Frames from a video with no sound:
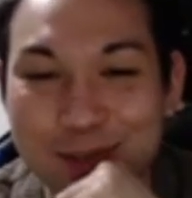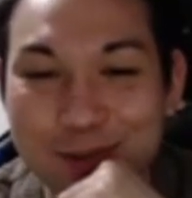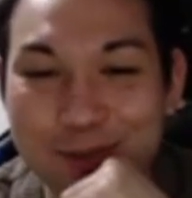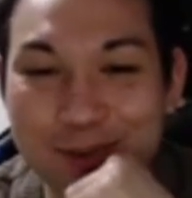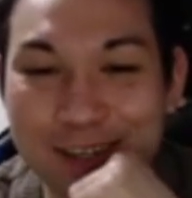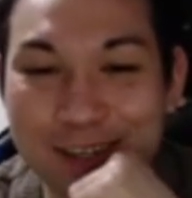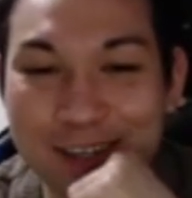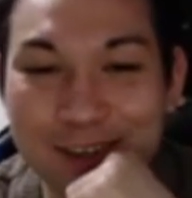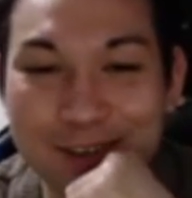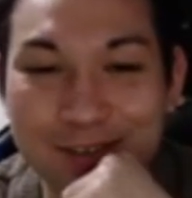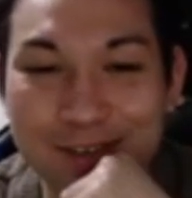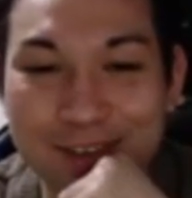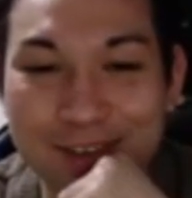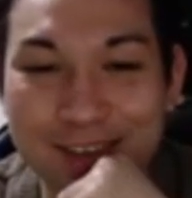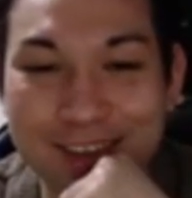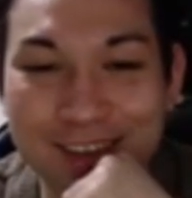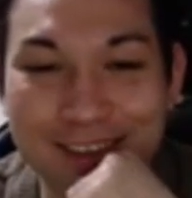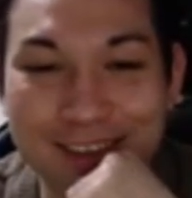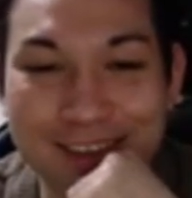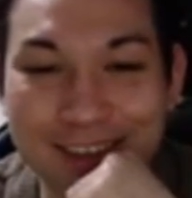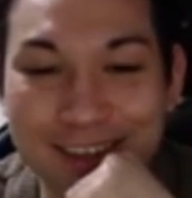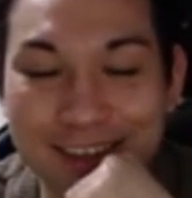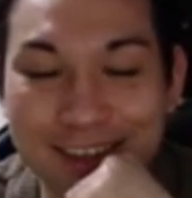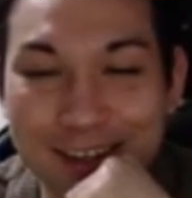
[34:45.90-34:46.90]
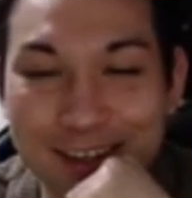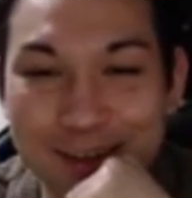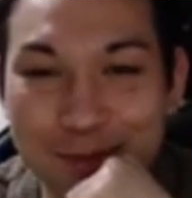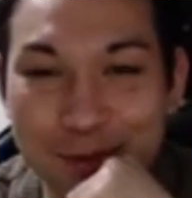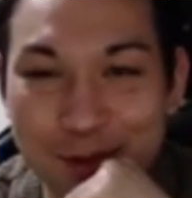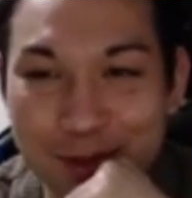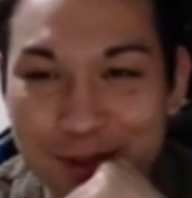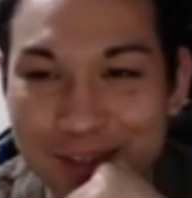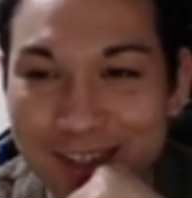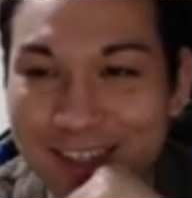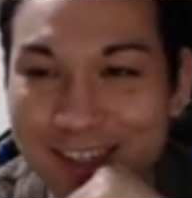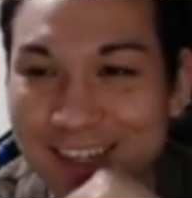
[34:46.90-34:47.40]
one of the
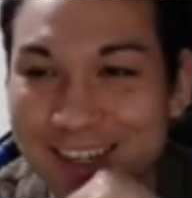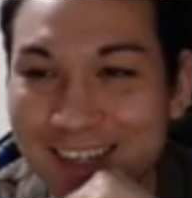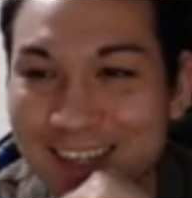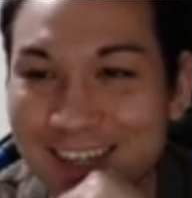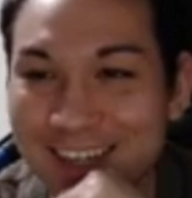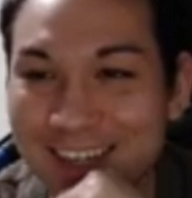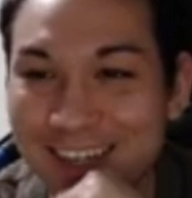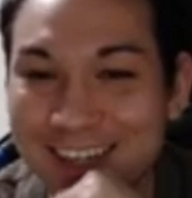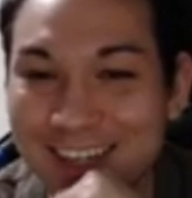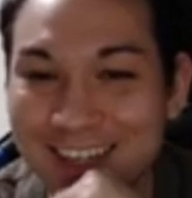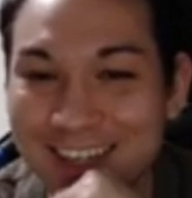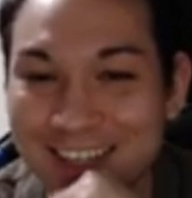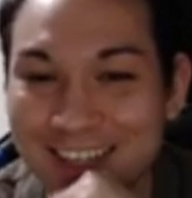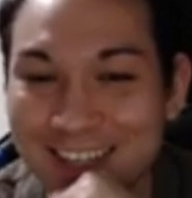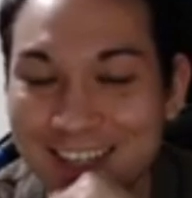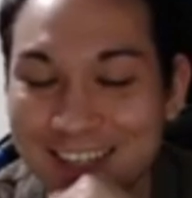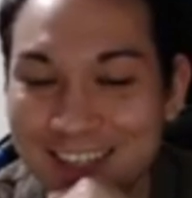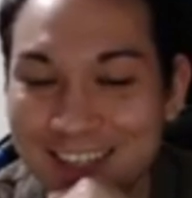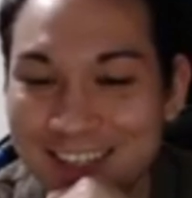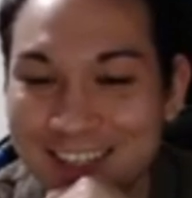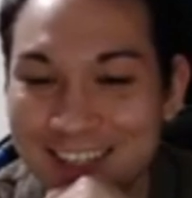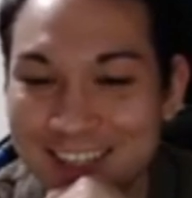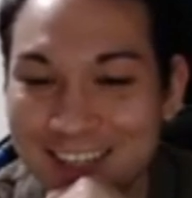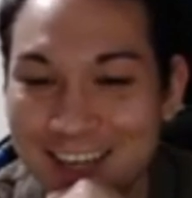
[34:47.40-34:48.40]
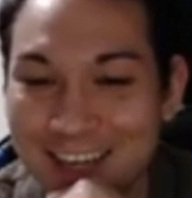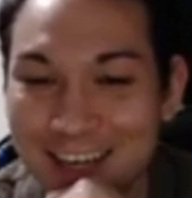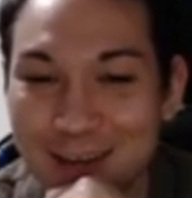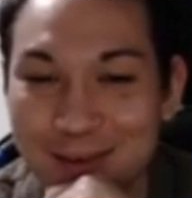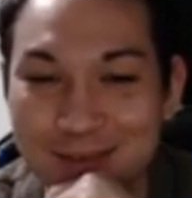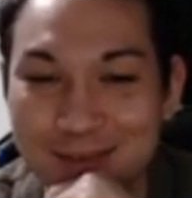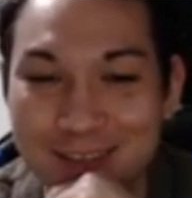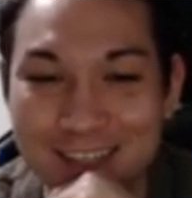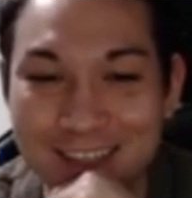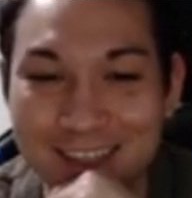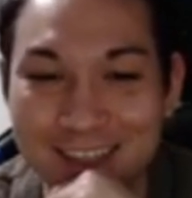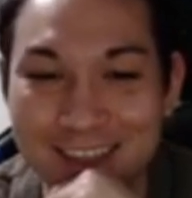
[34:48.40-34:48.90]
most intense
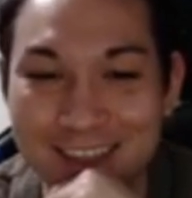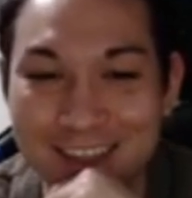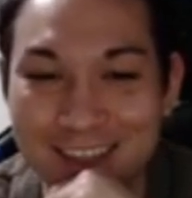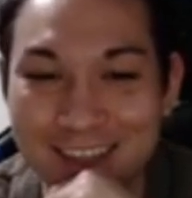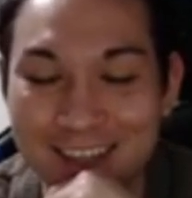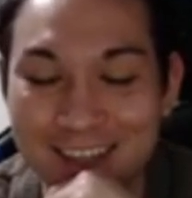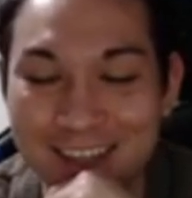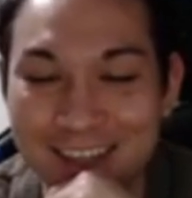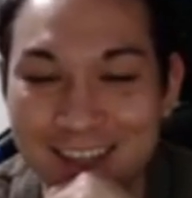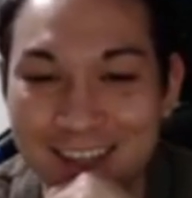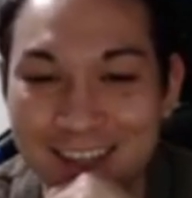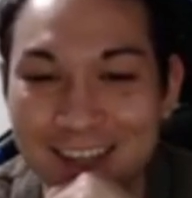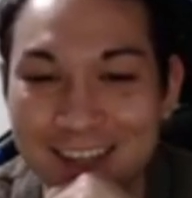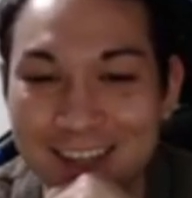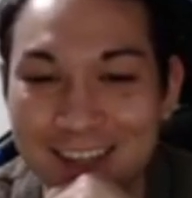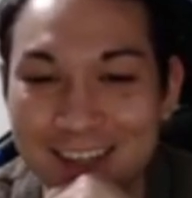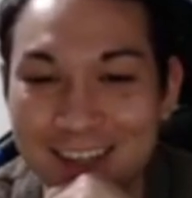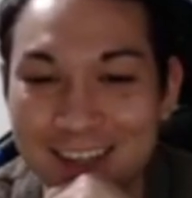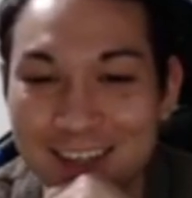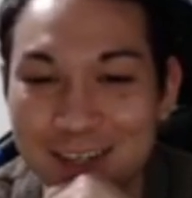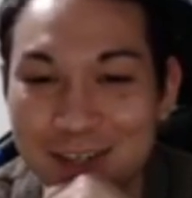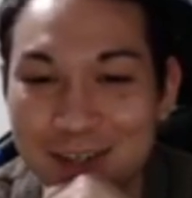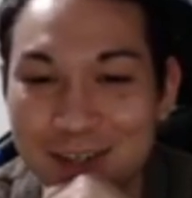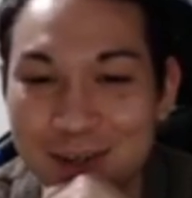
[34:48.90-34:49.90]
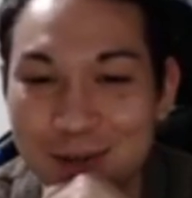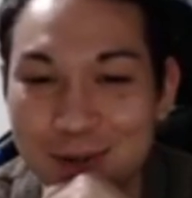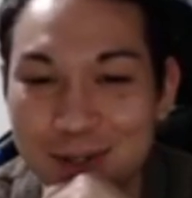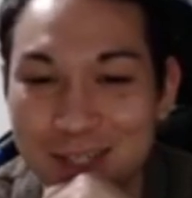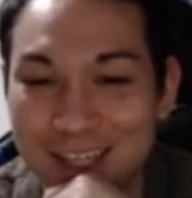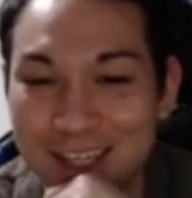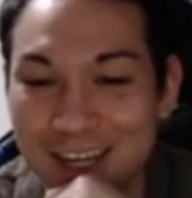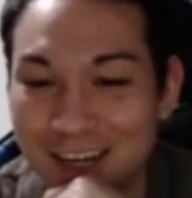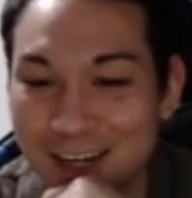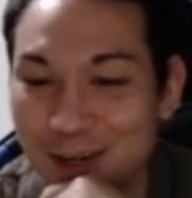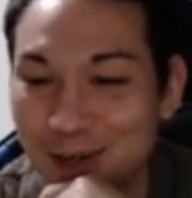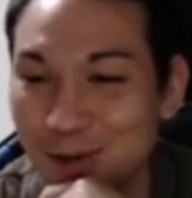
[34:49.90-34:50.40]
games in the
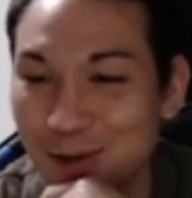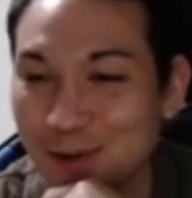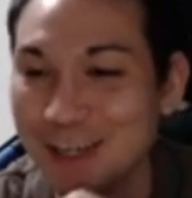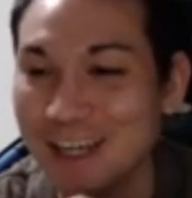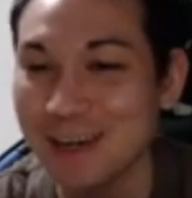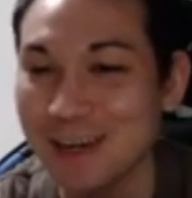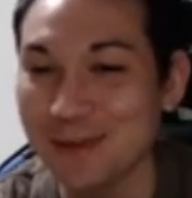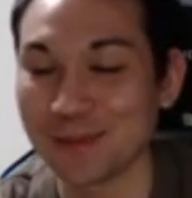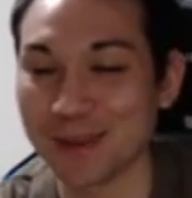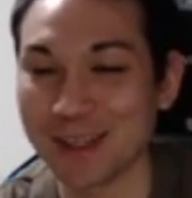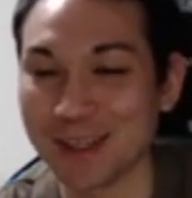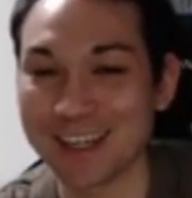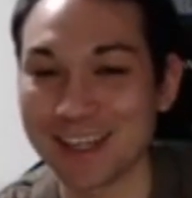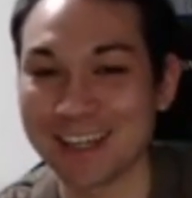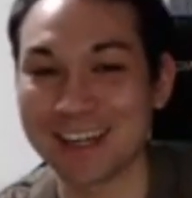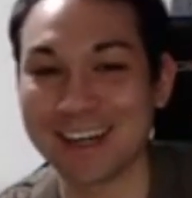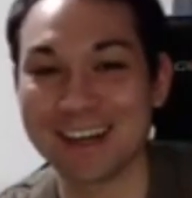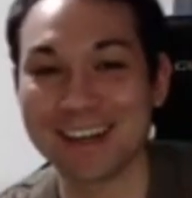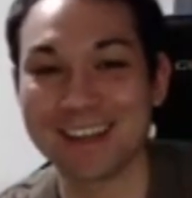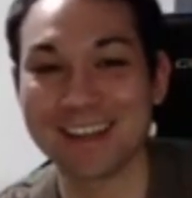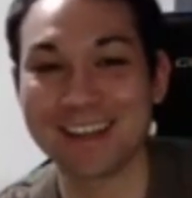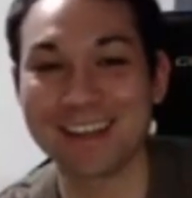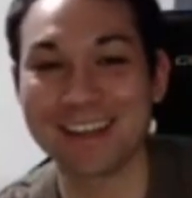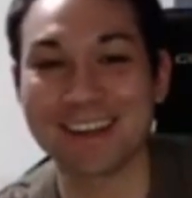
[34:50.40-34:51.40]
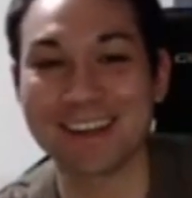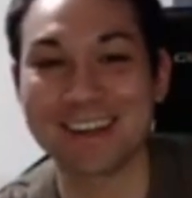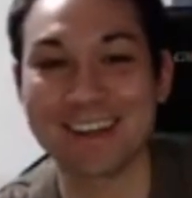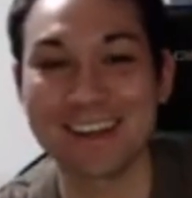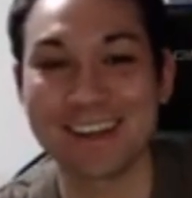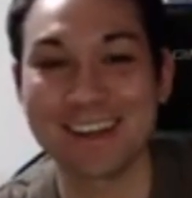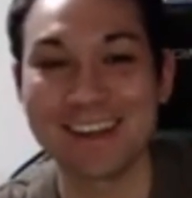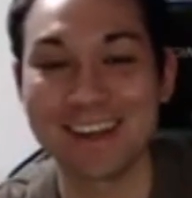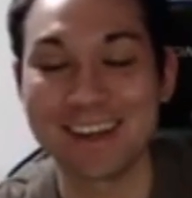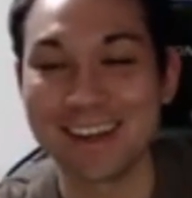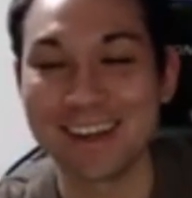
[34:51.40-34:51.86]
Osaka Go Camp League, I think.